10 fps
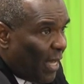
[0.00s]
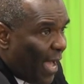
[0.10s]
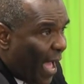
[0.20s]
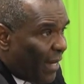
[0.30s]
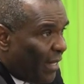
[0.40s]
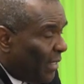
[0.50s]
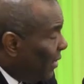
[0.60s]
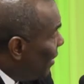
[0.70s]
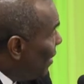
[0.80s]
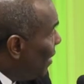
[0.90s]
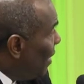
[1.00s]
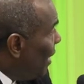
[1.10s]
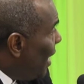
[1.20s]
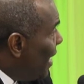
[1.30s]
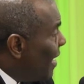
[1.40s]
And
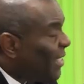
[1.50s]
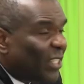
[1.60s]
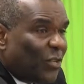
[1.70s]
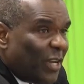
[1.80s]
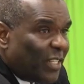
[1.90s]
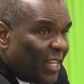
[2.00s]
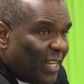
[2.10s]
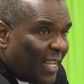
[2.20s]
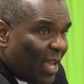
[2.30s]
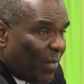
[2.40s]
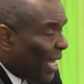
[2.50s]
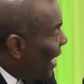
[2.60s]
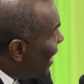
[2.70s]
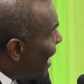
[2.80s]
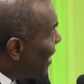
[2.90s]
in this situation, the chemical
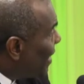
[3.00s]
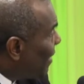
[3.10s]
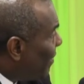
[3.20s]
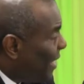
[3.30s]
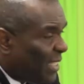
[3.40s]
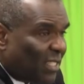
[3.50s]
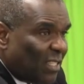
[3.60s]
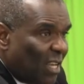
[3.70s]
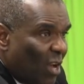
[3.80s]
analysis of this